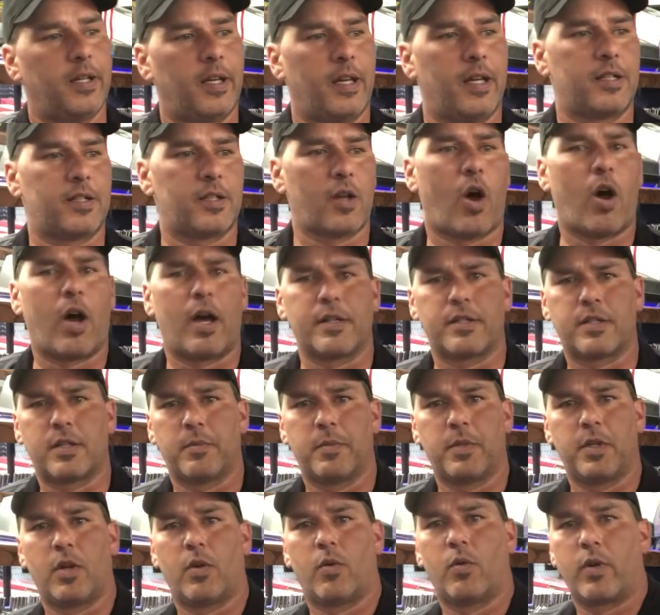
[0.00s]
It's awesome,
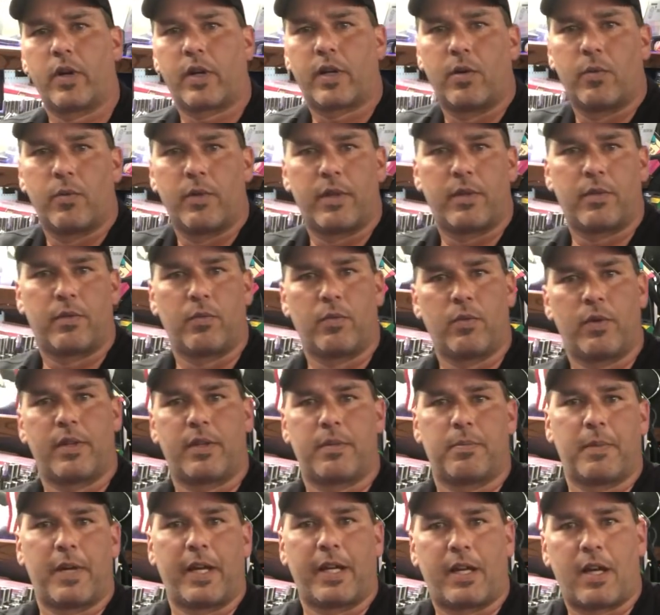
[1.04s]
working
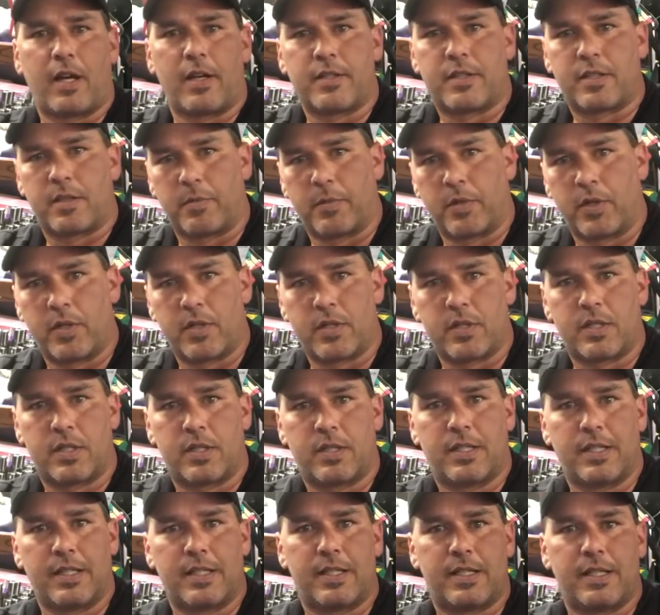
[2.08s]
with my customers
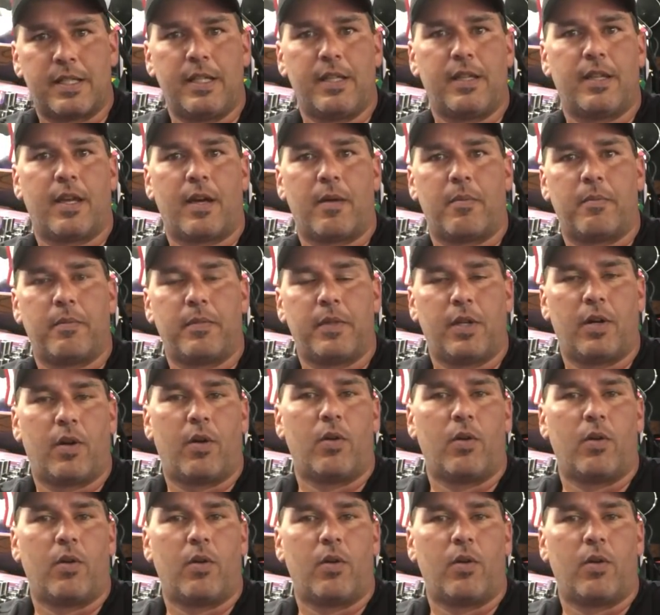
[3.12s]
to see them,